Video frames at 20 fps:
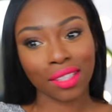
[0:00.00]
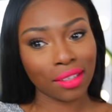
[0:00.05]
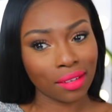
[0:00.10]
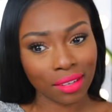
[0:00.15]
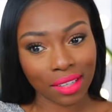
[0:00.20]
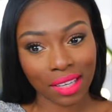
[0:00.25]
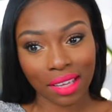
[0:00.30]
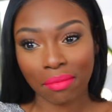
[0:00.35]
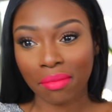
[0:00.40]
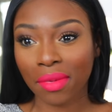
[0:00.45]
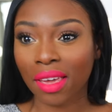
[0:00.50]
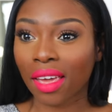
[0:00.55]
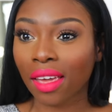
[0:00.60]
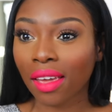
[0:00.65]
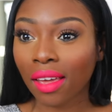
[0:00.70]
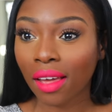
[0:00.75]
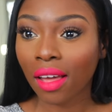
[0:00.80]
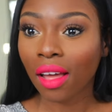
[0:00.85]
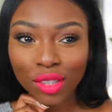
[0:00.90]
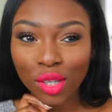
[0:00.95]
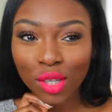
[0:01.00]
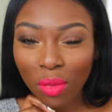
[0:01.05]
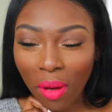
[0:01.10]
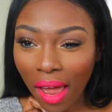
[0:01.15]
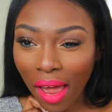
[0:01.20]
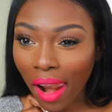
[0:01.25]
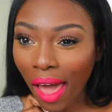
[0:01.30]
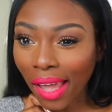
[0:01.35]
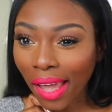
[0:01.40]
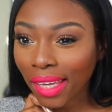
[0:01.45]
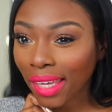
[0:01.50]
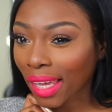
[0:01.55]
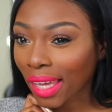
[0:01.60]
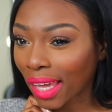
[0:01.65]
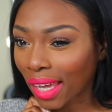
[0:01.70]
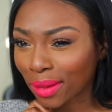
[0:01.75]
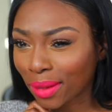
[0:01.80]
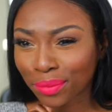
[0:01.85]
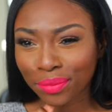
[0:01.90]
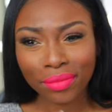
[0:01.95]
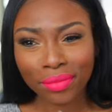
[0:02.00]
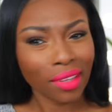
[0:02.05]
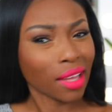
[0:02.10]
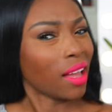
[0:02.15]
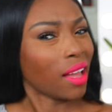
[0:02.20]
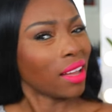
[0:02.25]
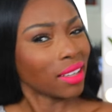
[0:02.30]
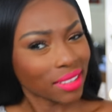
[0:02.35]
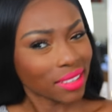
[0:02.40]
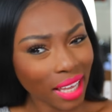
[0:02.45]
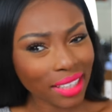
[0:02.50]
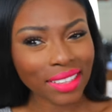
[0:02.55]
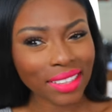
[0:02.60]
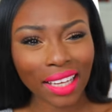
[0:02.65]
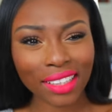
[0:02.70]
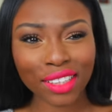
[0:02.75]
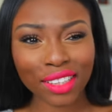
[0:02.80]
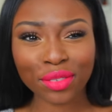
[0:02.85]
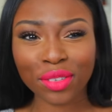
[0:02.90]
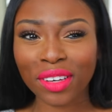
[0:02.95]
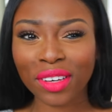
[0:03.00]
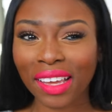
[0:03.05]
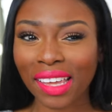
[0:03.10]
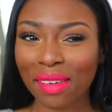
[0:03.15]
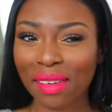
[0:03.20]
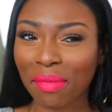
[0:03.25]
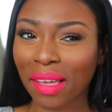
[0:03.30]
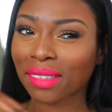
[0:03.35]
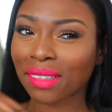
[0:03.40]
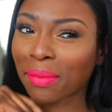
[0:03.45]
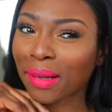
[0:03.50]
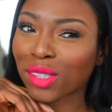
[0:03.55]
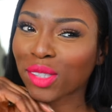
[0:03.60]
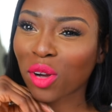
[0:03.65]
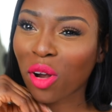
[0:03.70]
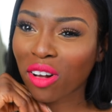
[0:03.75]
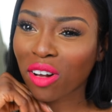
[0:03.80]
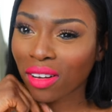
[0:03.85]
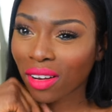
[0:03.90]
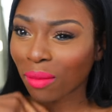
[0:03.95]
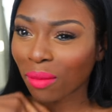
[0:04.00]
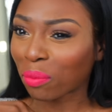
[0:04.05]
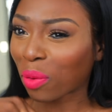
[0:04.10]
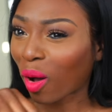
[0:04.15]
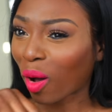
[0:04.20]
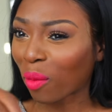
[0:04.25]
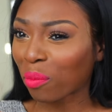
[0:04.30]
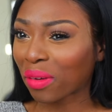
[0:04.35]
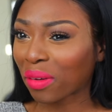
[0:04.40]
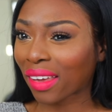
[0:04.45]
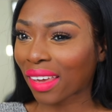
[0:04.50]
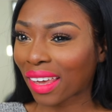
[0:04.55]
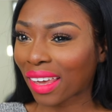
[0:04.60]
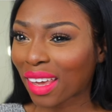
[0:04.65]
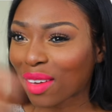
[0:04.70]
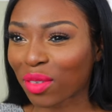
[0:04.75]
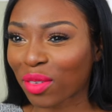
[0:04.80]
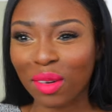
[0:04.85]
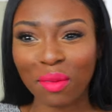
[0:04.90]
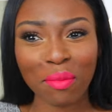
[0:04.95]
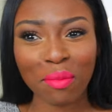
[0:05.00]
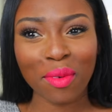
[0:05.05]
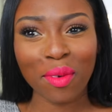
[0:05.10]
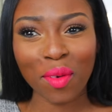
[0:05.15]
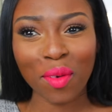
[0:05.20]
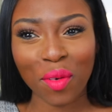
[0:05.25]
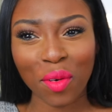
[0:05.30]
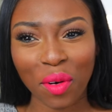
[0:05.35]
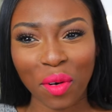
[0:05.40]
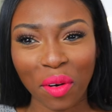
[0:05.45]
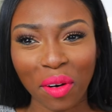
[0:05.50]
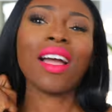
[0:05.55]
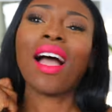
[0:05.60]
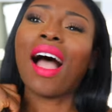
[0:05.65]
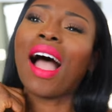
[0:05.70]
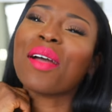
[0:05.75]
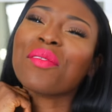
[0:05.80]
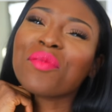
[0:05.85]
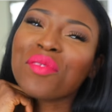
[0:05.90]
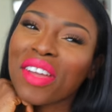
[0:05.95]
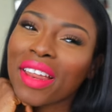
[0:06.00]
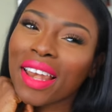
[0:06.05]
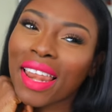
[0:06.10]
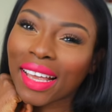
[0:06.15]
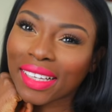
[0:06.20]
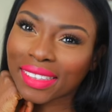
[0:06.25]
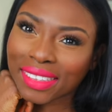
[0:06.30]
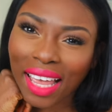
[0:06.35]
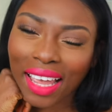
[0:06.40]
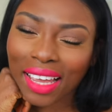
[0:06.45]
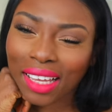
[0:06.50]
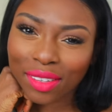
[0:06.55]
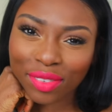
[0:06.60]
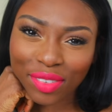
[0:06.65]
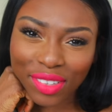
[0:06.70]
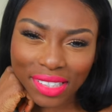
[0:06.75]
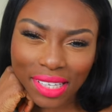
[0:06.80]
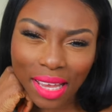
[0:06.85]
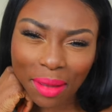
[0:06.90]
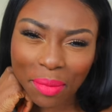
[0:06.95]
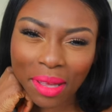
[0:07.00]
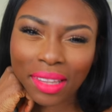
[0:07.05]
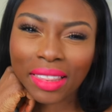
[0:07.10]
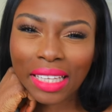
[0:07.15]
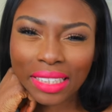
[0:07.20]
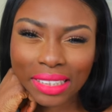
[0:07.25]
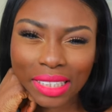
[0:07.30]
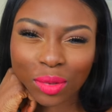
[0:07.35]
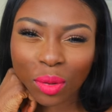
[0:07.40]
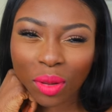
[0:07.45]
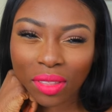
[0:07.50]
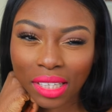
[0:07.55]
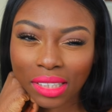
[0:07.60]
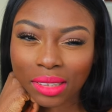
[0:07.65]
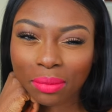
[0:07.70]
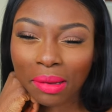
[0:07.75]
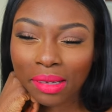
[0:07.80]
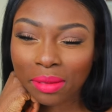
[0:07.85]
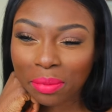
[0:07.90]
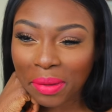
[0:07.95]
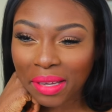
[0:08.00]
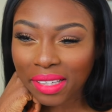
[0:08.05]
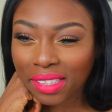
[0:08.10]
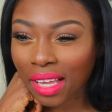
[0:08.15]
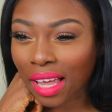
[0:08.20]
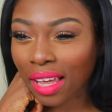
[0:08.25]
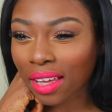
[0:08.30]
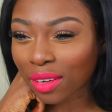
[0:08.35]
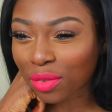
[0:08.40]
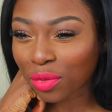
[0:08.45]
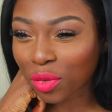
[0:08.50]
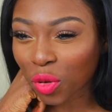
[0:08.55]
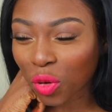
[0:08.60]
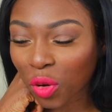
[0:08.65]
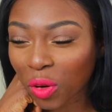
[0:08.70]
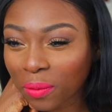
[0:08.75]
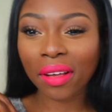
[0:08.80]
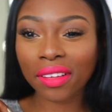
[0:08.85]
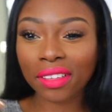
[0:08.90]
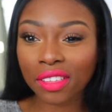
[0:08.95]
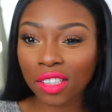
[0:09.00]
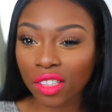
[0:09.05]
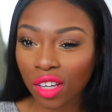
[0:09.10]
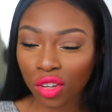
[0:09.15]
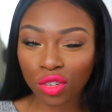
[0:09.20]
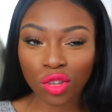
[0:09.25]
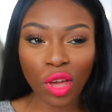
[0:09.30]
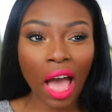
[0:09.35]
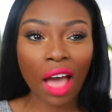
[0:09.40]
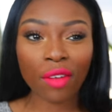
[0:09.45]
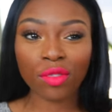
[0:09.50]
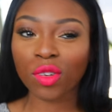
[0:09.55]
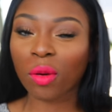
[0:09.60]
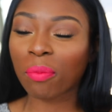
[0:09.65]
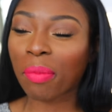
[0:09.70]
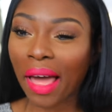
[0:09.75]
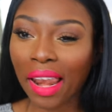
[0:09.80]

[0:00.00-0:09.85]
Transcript: to look at me. Do I like it? Yes, I just feel like it makes my chocolate pop even more. I'm really excited for summer. This is what this makes me excited for. But you know, you have your